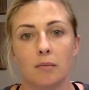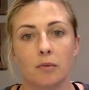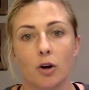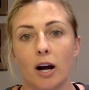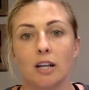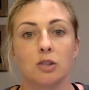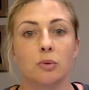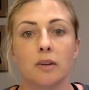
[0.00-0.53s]

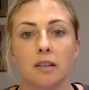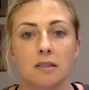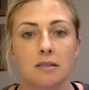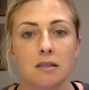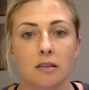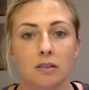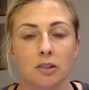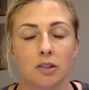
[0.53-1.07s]
graduated
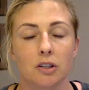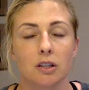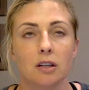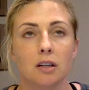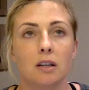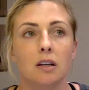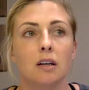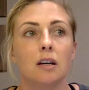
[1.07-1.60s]
cylinder.
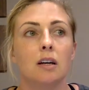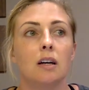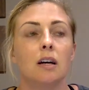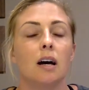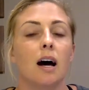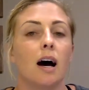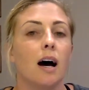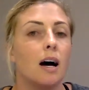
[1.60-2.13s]

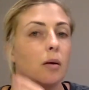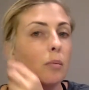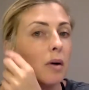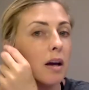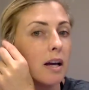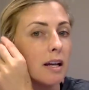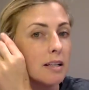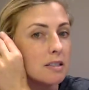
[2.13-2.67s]

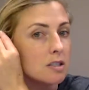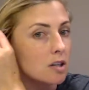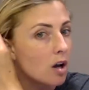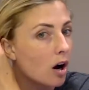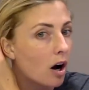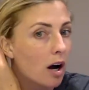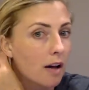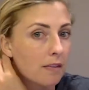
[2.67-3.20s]
It's
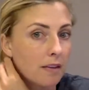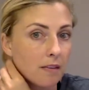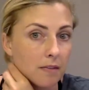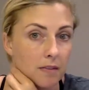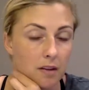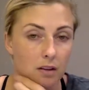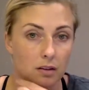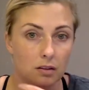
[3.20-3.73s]
not that
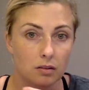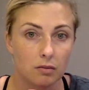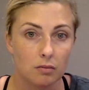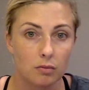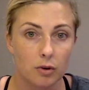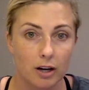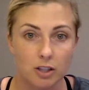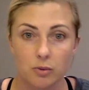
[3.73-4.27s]
the
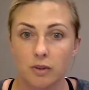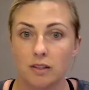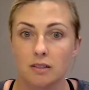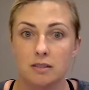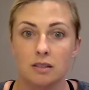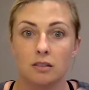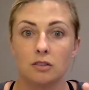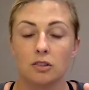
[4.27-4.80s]
graduated
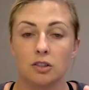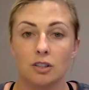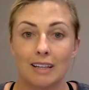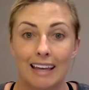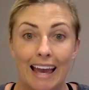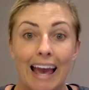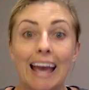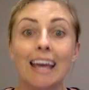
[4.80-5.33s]
cylinder
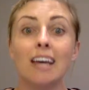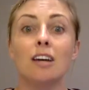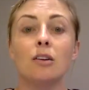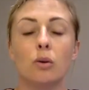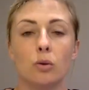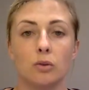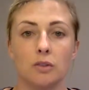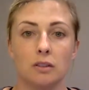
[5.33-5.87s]
can
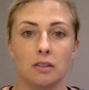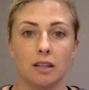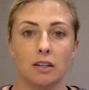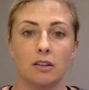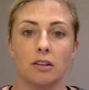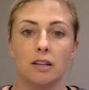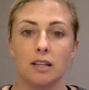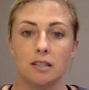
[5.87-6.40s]
hold a
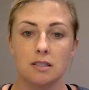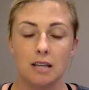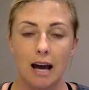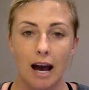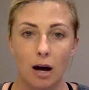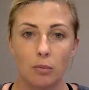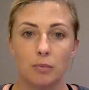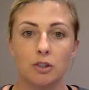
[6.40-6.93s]
liter, it's
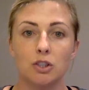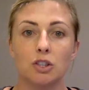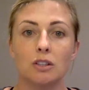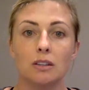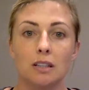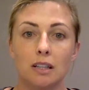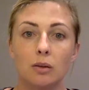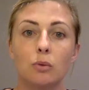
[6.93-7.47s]
how much
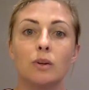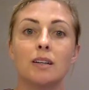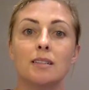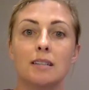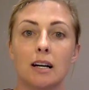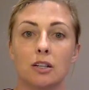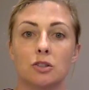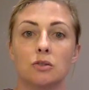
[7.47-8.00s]
liquid is
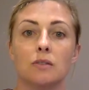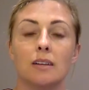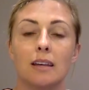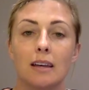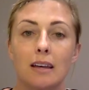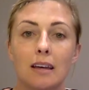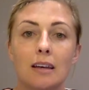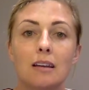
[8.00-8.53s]
actually
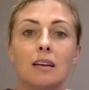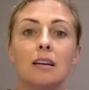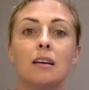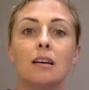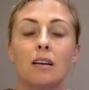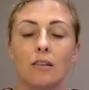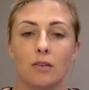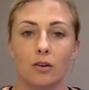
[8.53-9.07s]
in
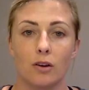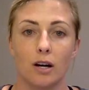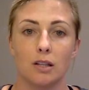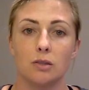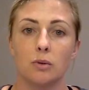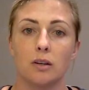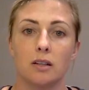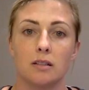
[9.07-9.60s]
the
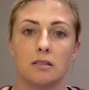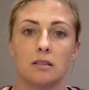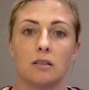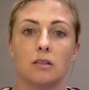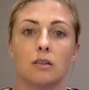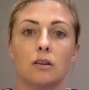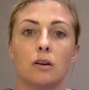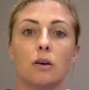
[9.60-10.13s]
graduated
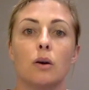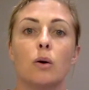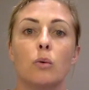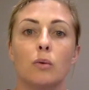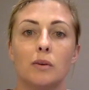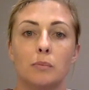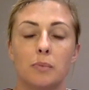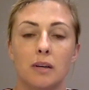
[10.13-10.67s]
cylinder
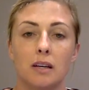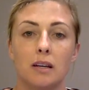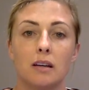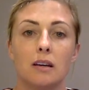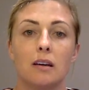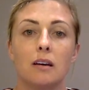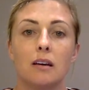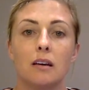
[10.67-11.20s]
would be